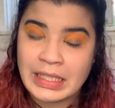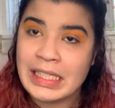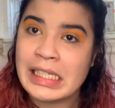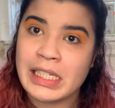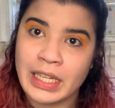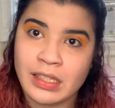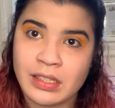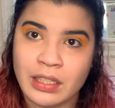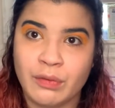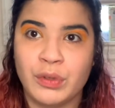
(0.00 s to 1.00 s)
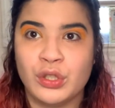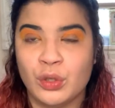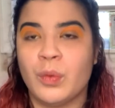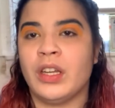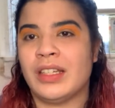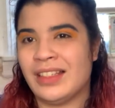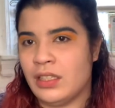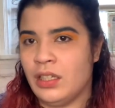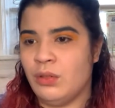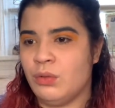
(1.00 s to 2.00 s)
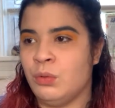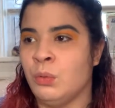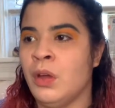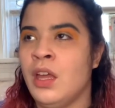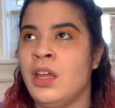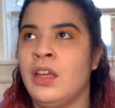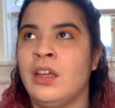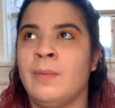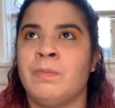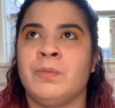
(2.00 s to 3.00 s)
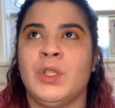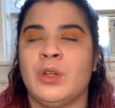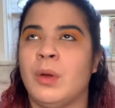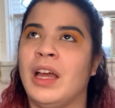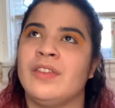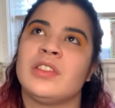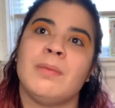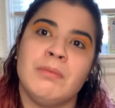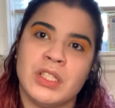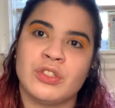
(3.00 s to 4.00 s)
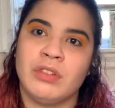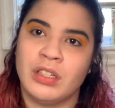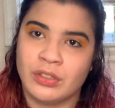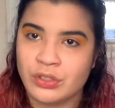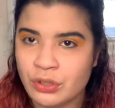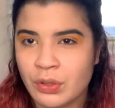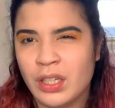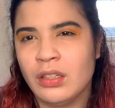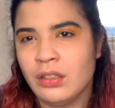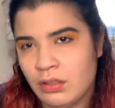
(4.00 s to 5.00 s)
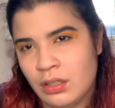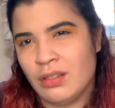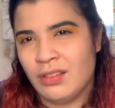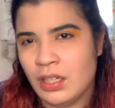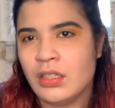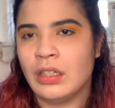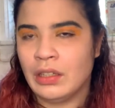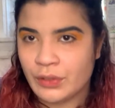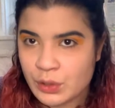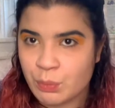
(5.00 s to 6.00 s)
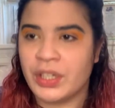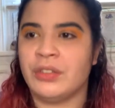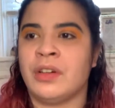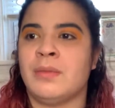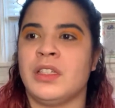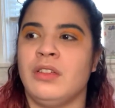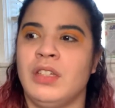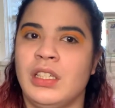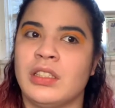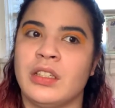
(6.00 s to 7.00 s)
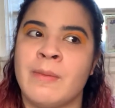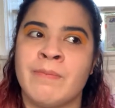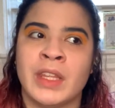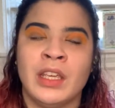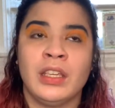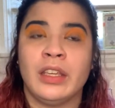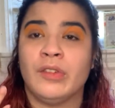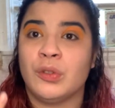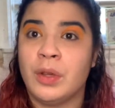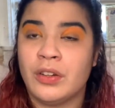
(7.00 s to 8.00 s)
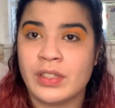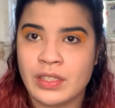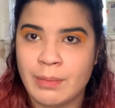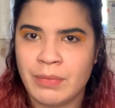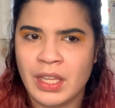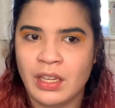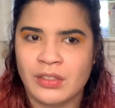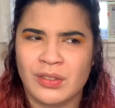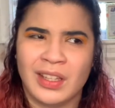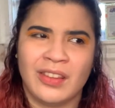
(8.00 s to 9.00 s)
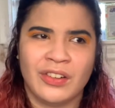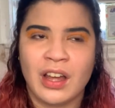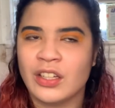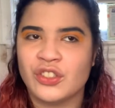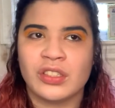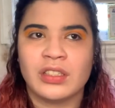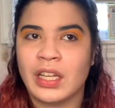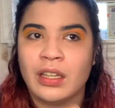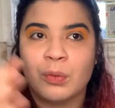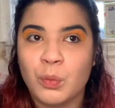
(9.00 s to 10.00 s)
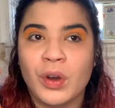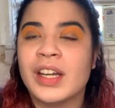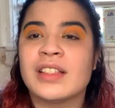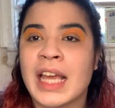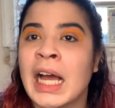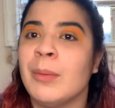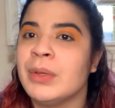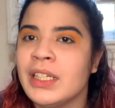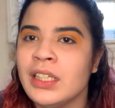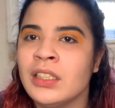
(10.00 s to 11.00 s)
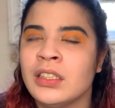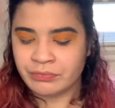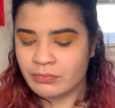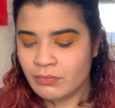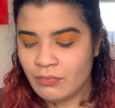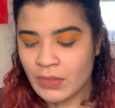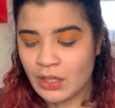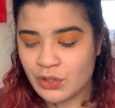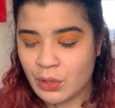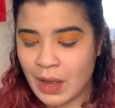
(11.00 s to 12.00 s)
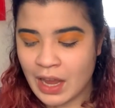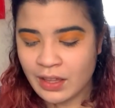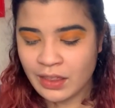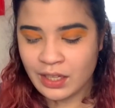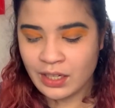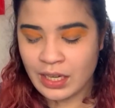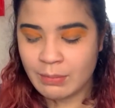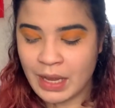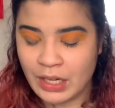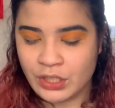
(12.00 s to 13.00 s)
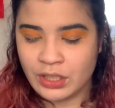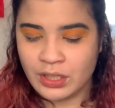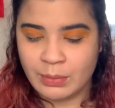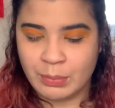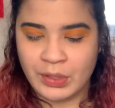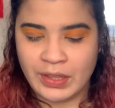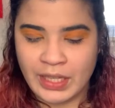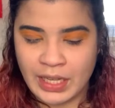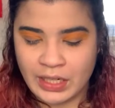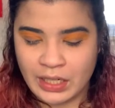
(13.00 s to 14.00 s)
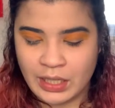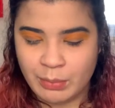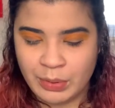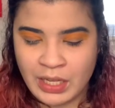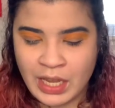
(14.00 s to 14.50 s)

details if we do want to continue to, you know, have some mystery in our story. You know, you need to leave those breadcrumbs, and you need to give your readers something so that they're not just like, what is happening? So I think I'm actually going to put that up